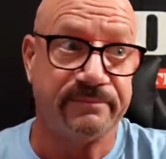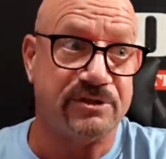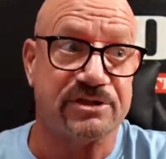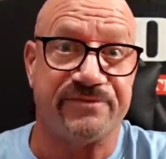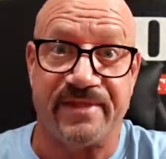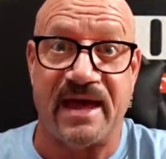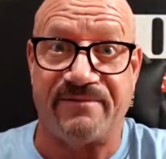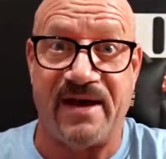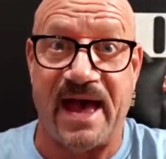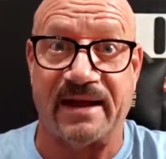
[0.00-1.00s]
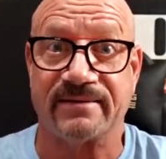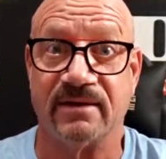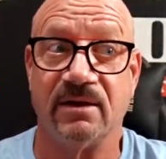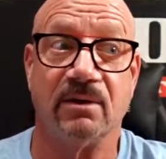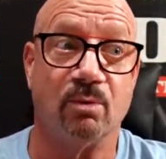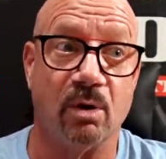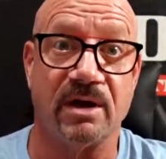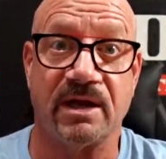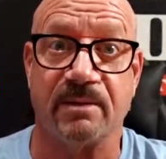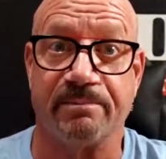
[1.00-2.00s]
Just for that fact.
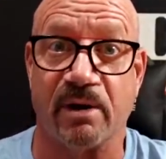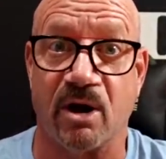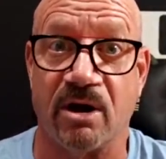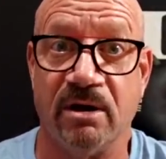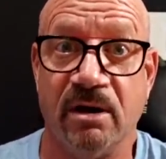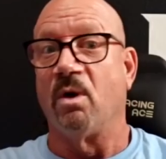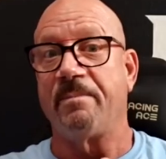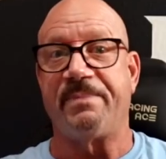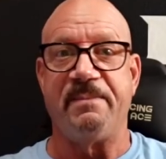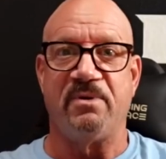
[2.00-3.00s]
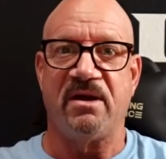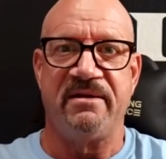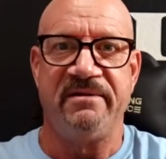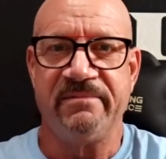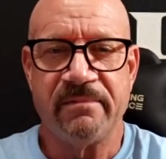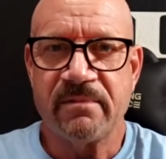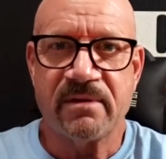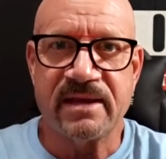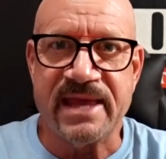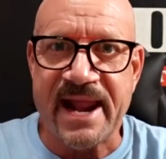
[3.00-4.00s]
One, it can burn. One, people can
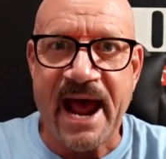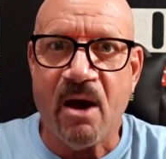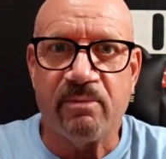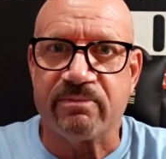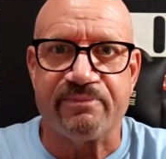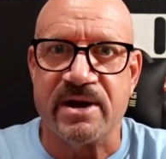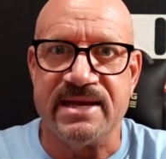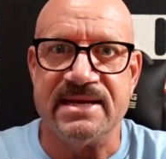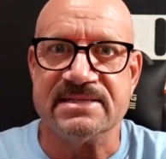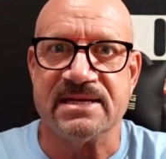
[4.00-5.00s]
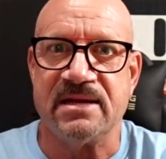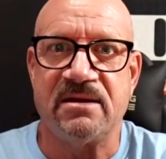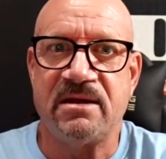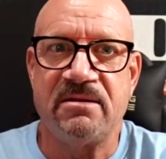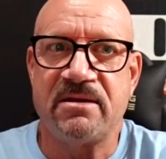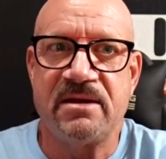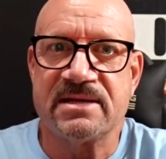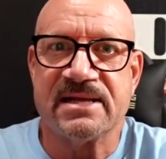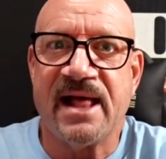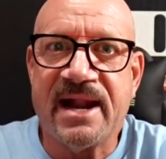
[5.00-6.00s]
get out pretty easy.
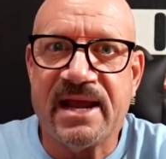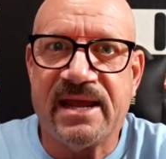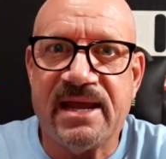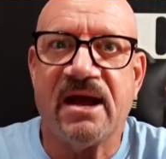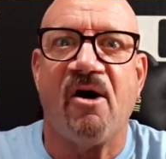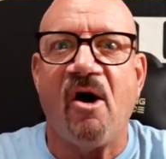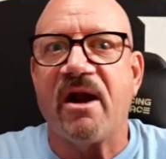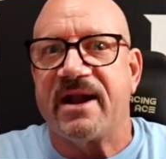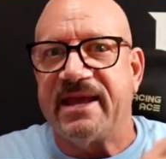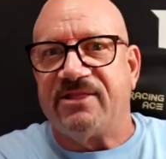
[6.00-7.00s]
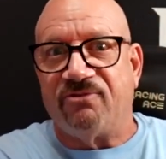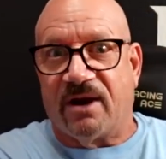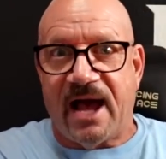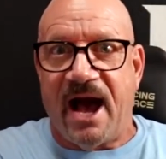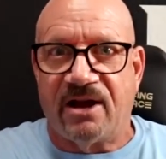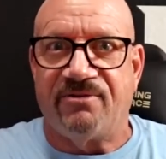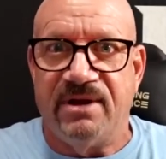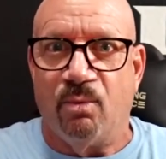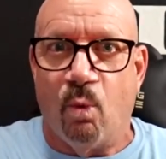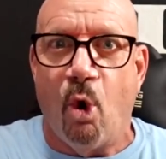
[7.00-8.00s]
It's a lot harder to get through a
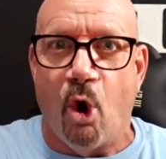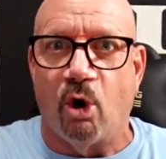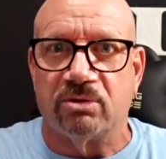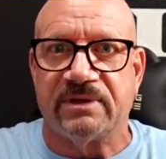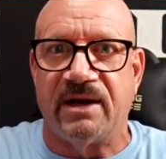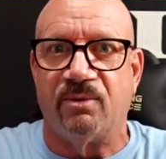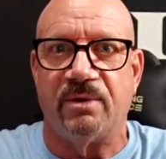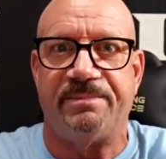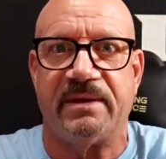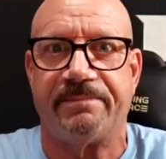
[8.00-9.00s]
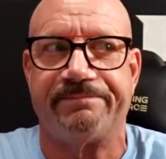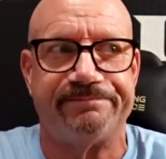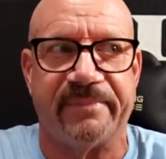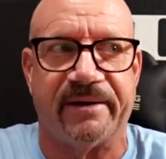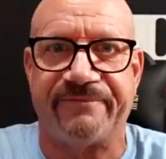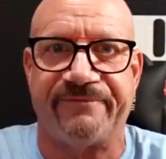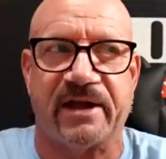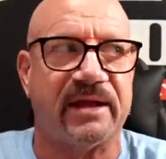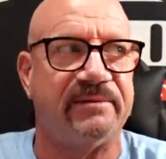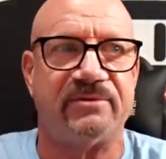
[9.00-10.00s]
concrete wall than it would be a
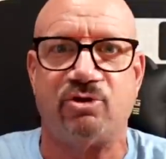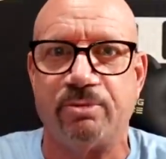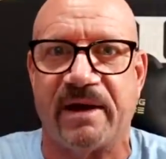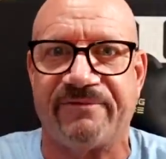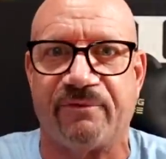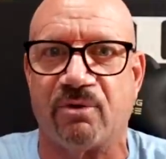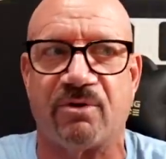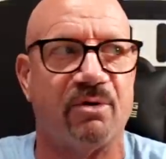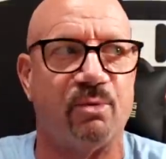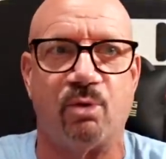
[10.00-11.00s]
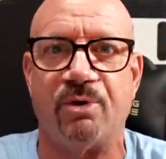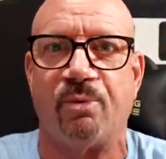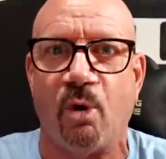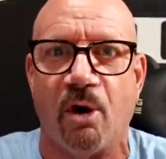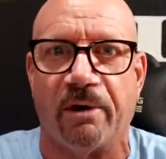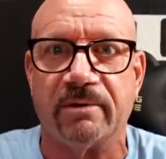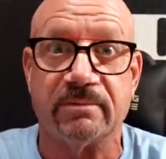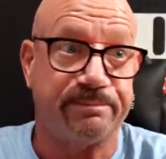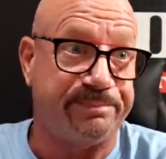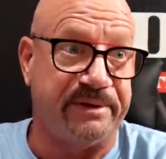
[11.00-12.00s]
fucking 2x4 or wood
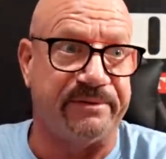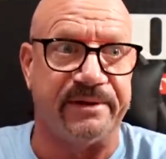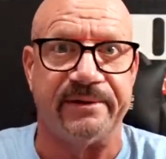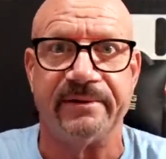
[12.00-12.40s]
wall, period.